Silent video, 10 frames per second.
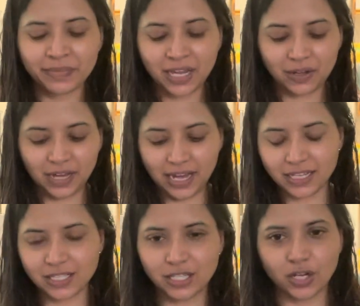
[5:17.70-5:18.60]
Okay,
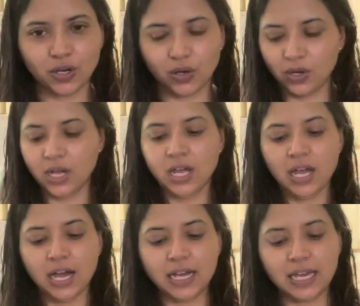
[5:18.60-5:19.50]
so
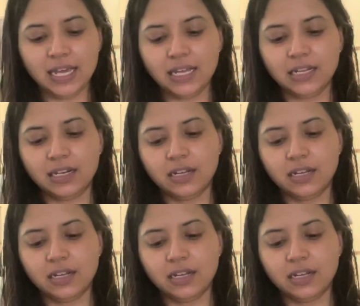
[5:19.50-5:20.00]
again,